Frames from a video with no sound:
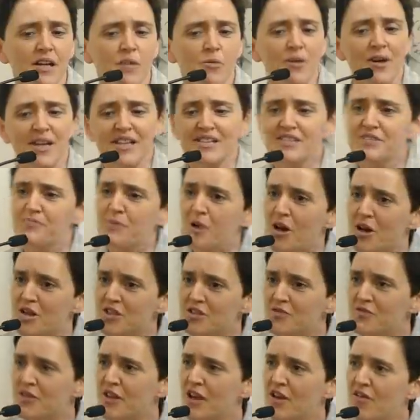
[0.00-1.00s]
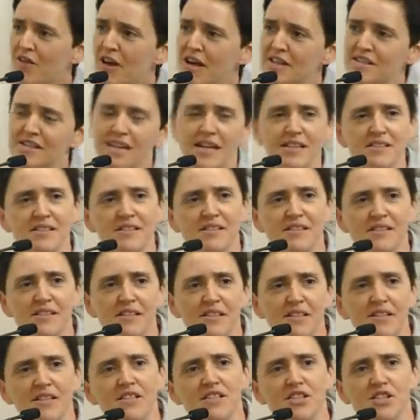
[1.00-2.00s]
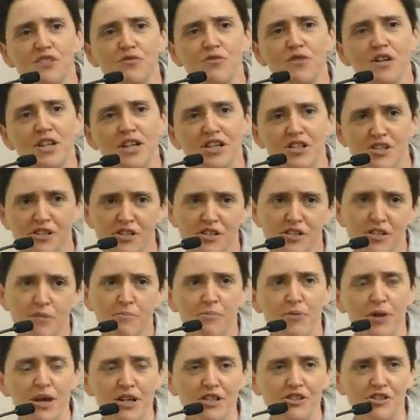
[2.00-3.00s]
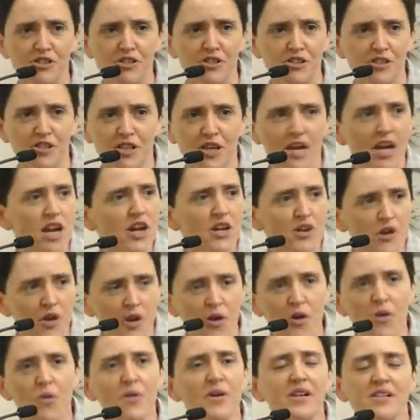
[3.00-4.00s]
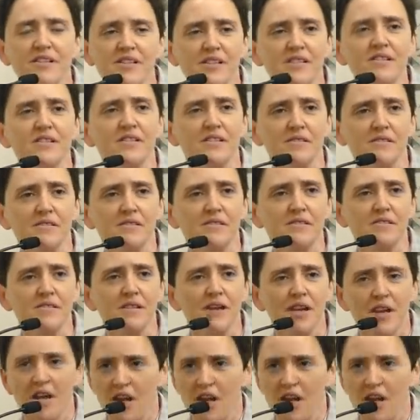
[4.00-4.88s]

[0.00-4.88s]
Well, it's part of their identity. This is religious oppression. No, it isn't.